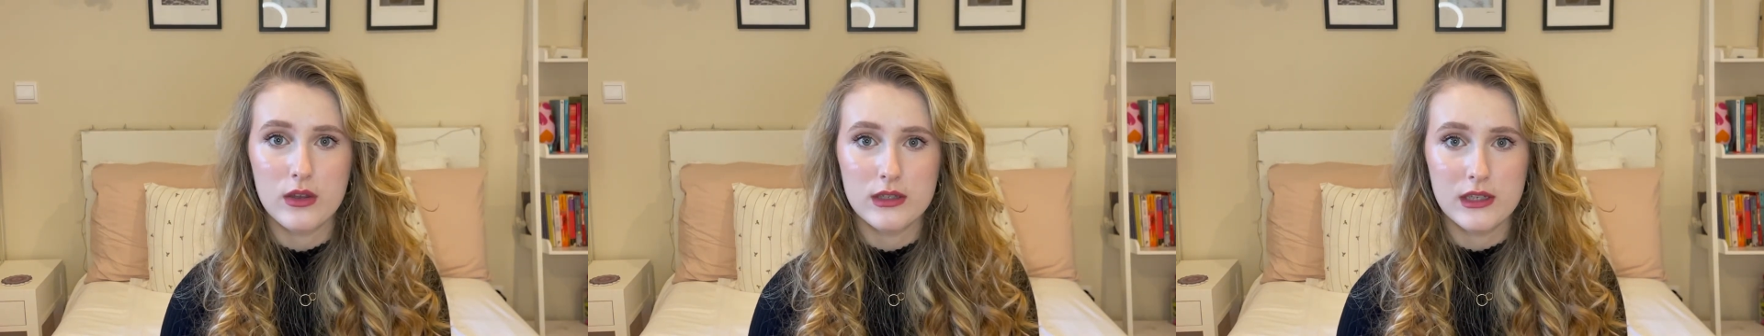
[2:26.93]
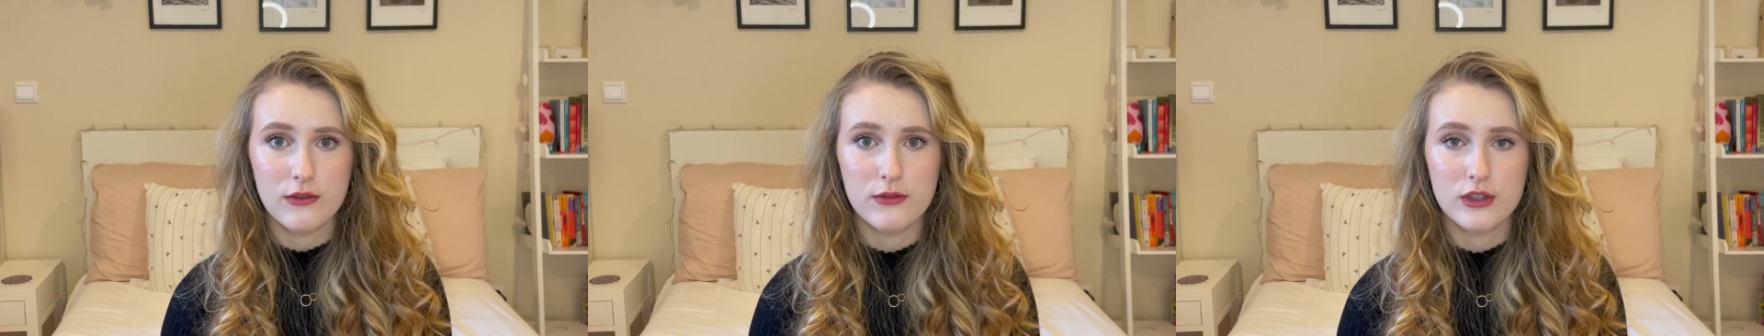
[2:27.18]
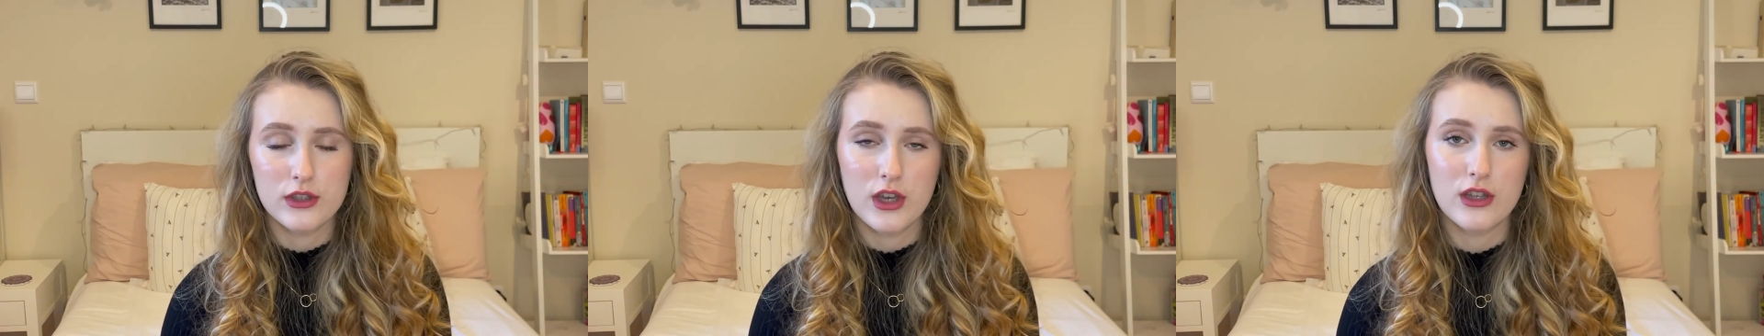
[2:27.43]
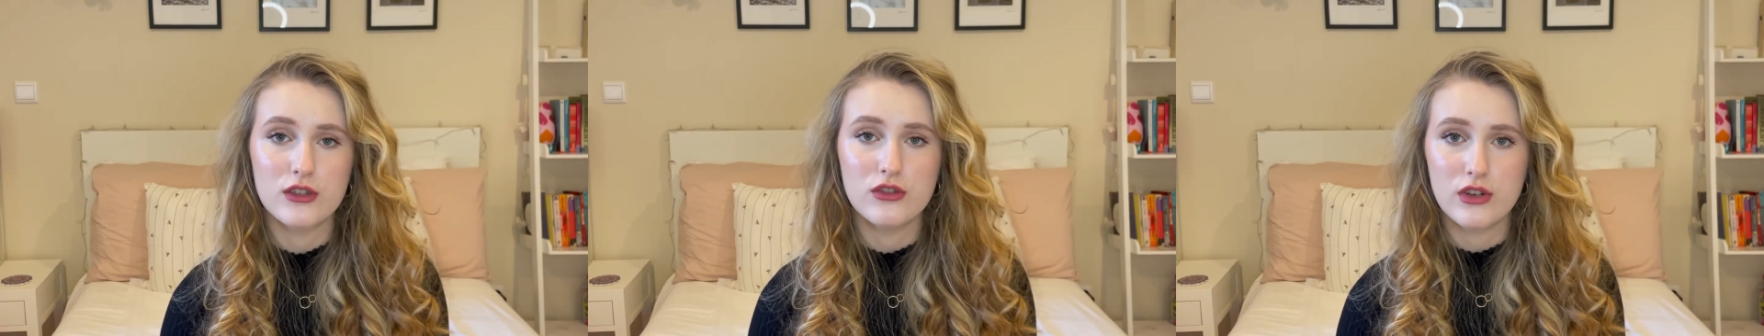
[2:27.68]
different
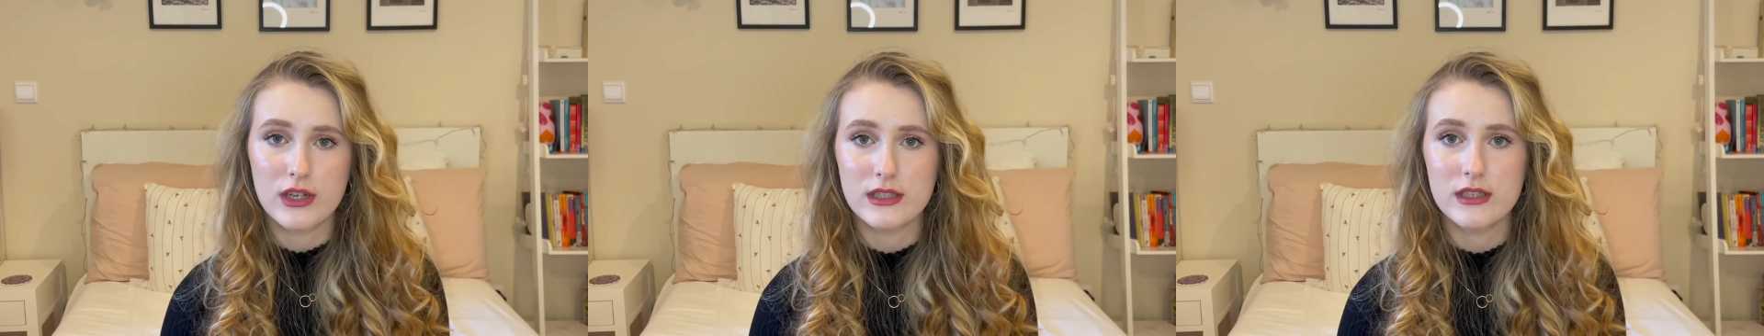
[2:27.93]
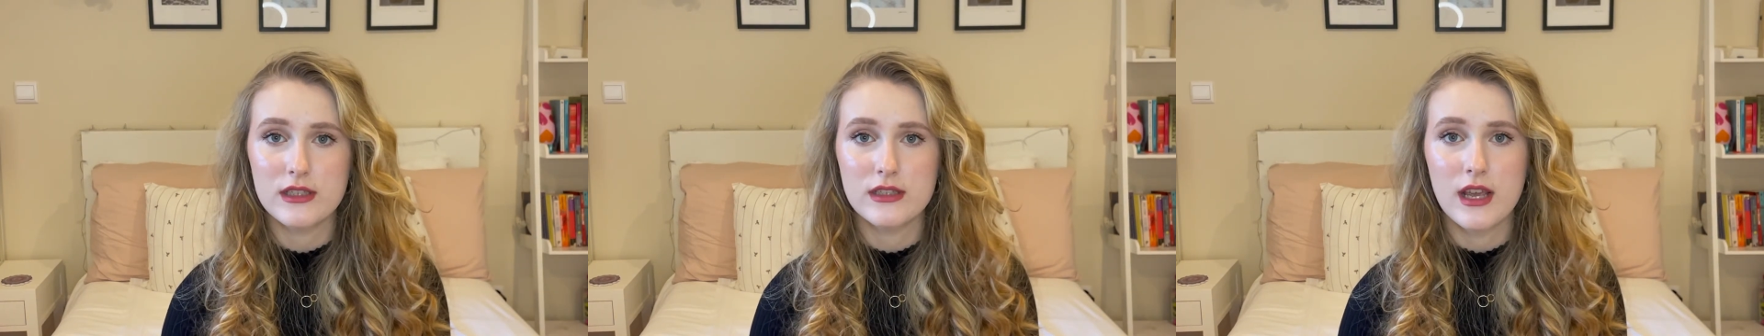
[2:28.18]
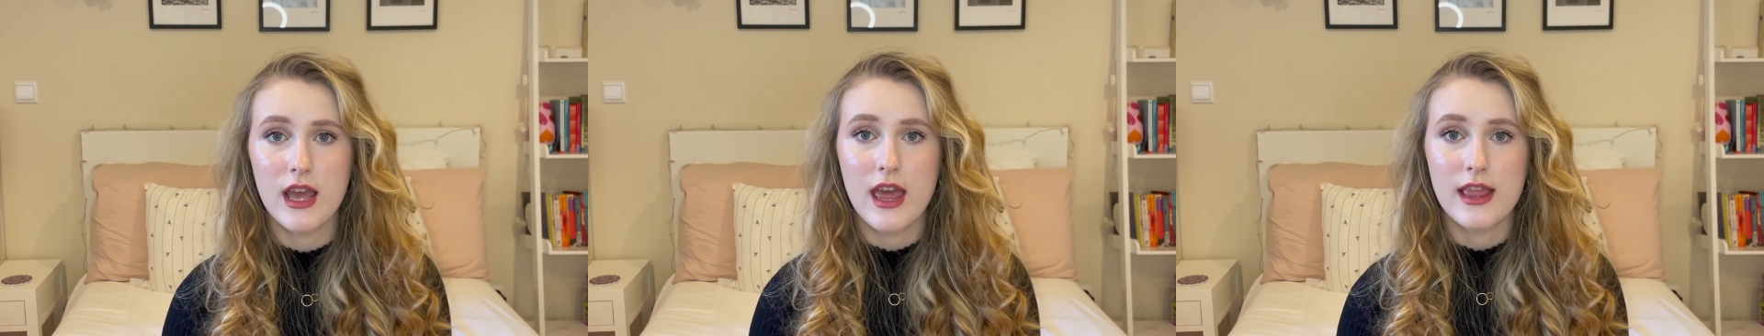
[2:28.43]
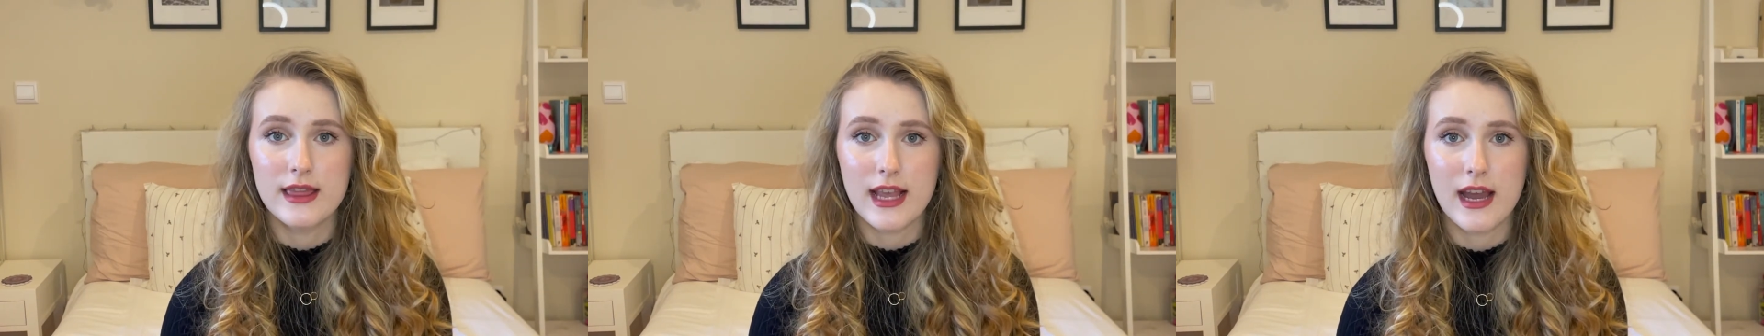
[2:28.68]
skirts and dresses
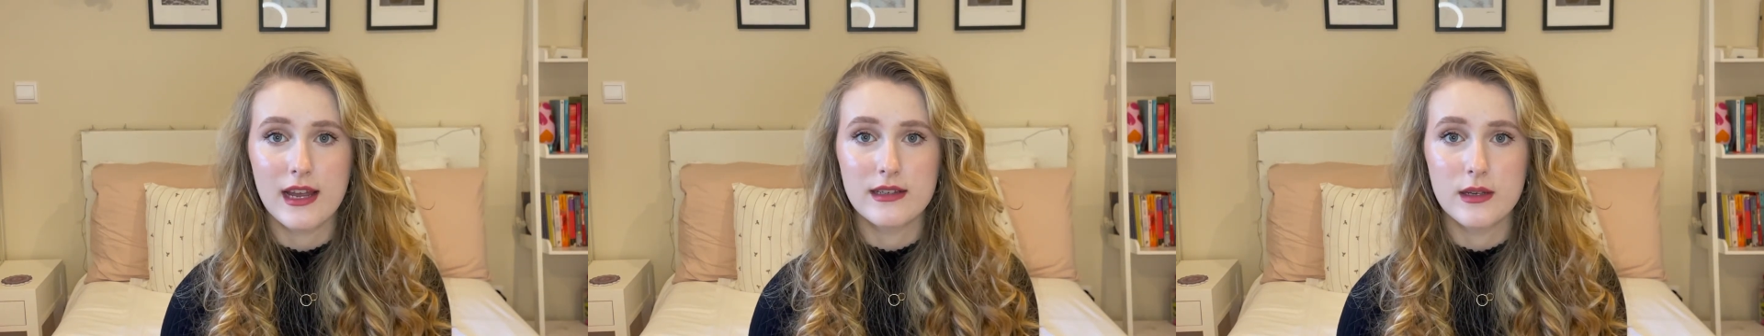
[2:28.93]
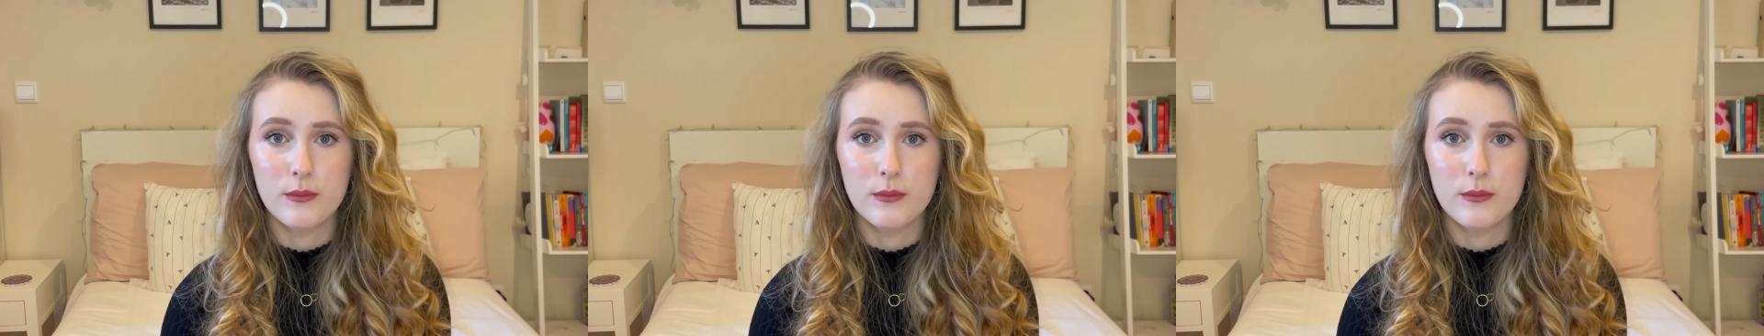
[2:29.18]
that